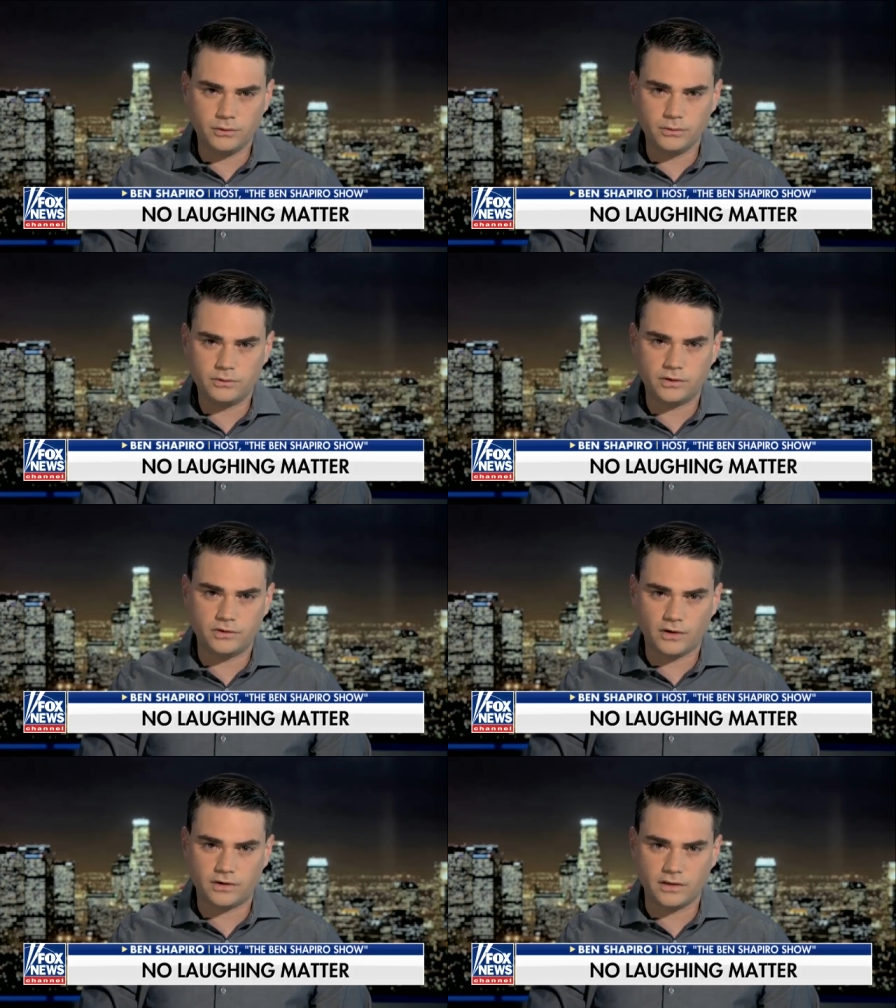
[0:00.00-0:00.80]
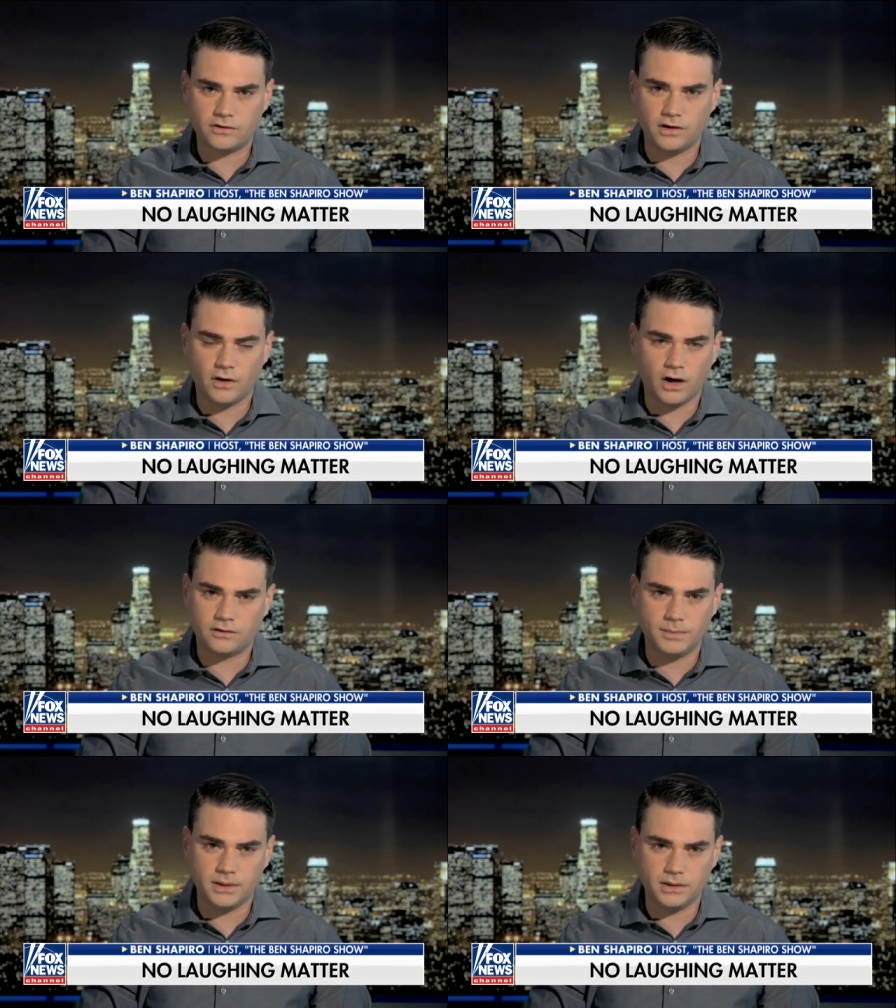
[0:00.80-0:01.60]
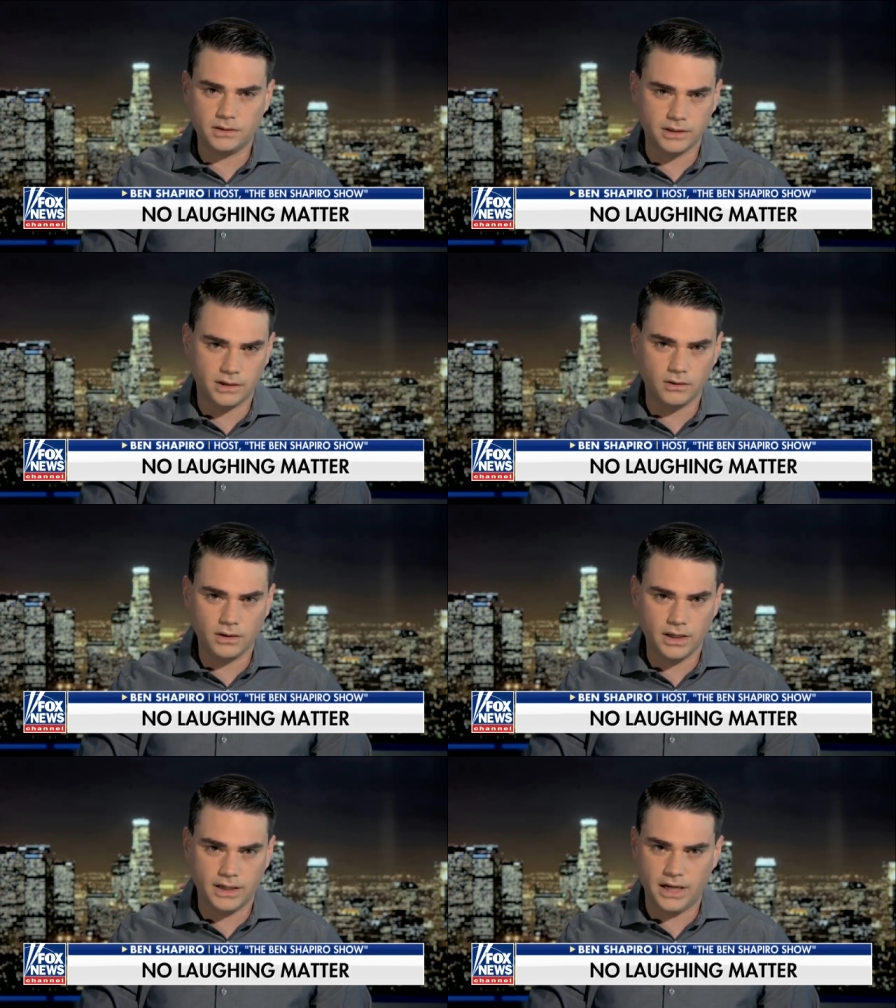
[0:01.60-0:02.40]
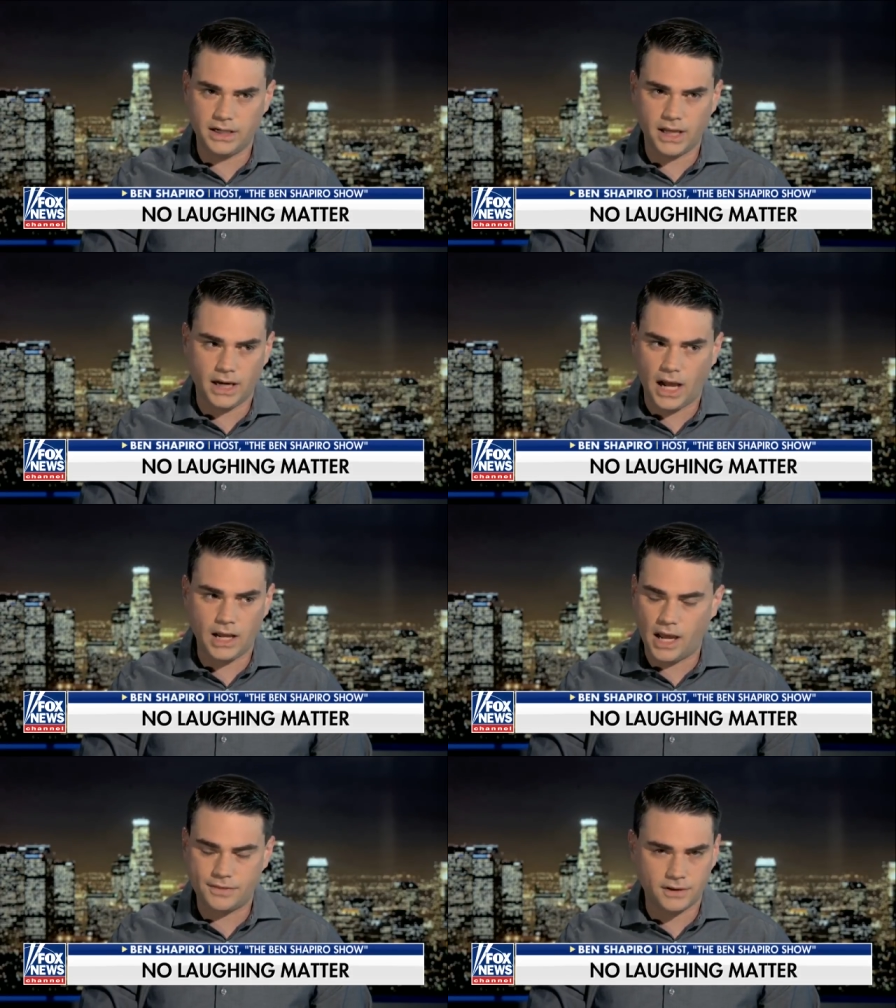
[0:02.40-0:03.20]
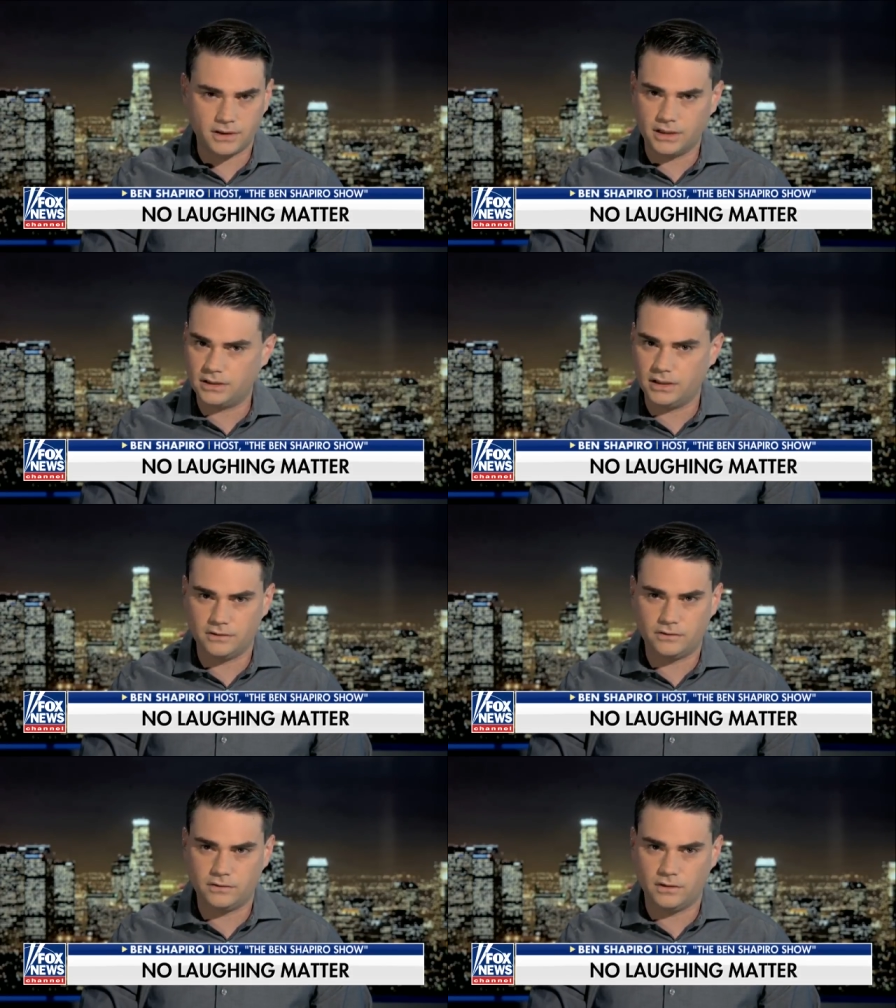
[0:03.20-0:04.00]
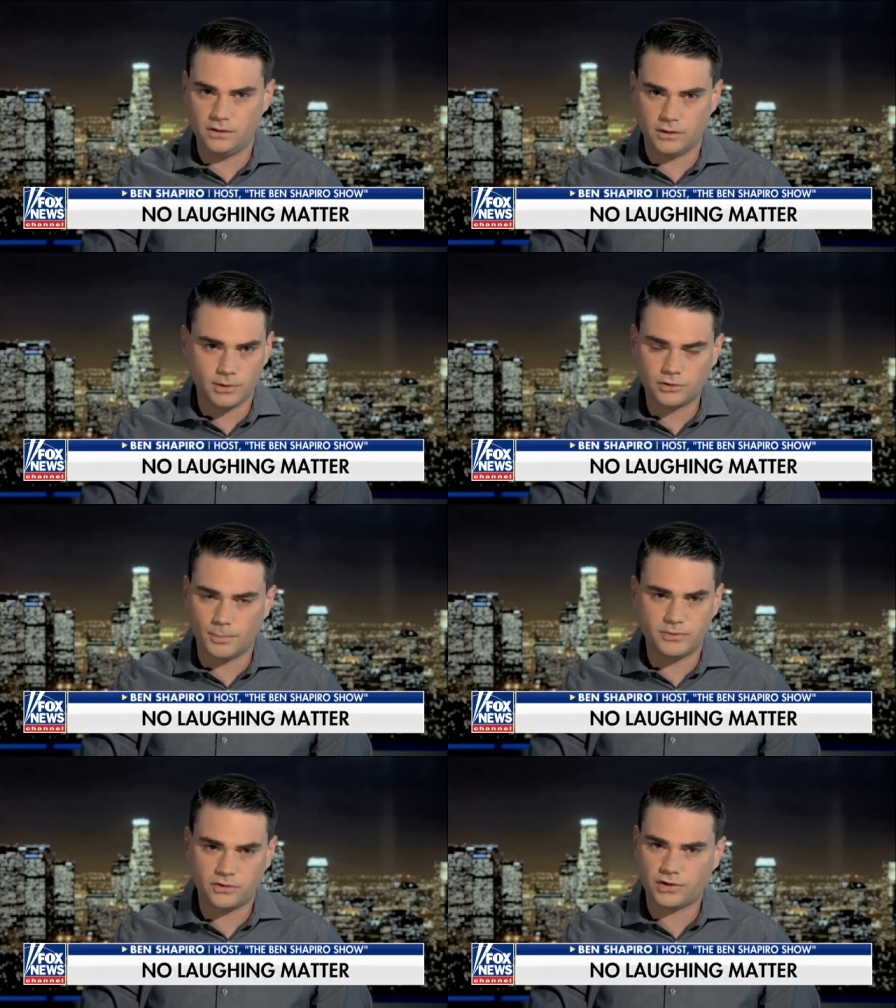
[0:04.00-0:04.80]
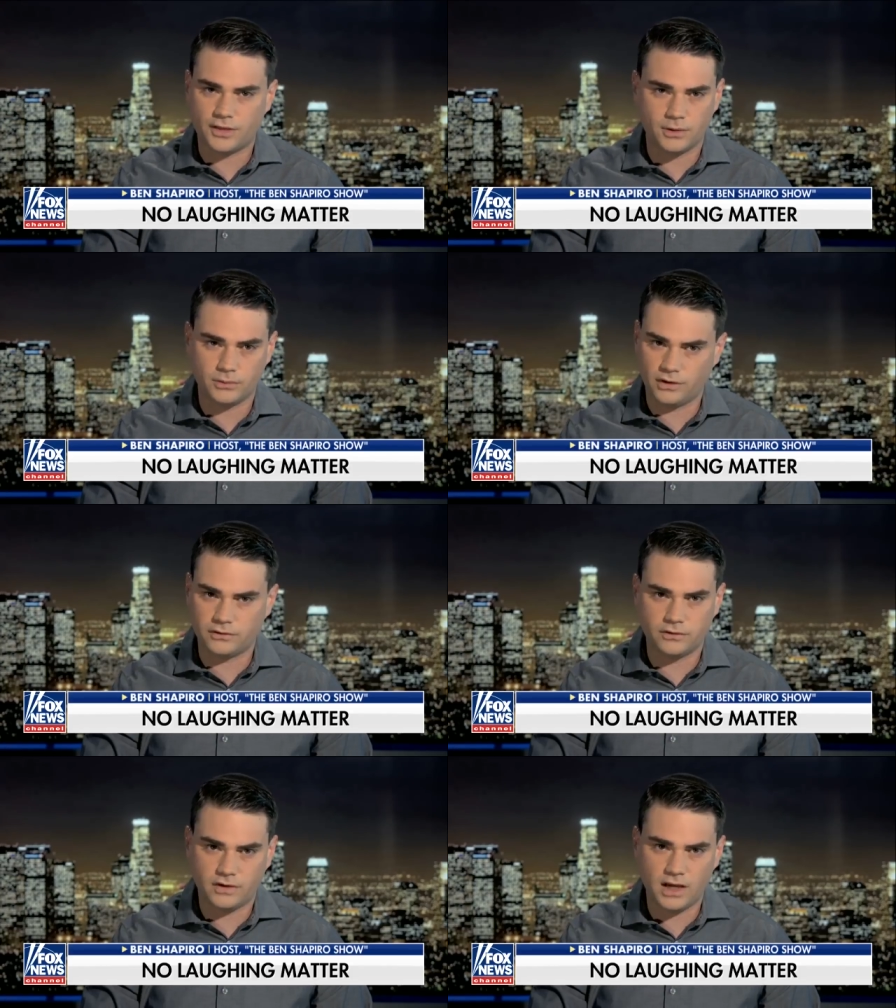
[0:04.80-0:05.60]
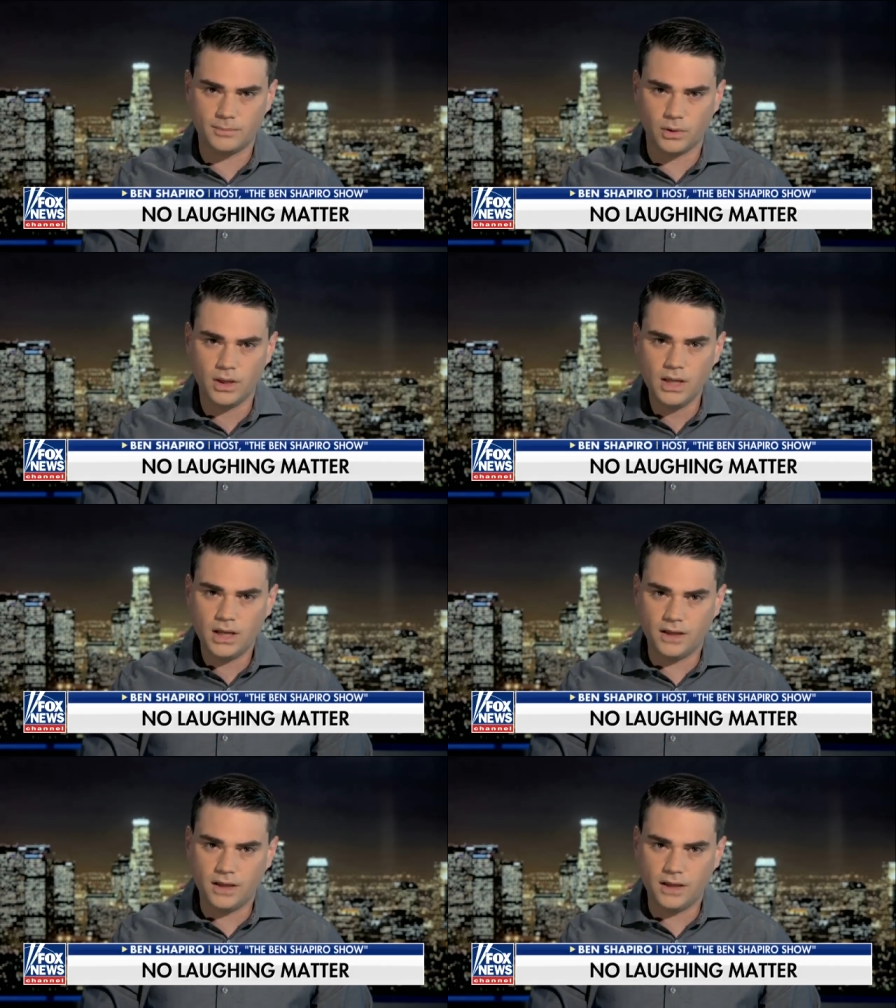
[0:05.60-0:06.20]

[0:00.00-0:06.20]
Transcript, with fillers: to suggesting that sin ought to be legal. And, and again, I, I think that it's the, the, original position I think was unsustainable.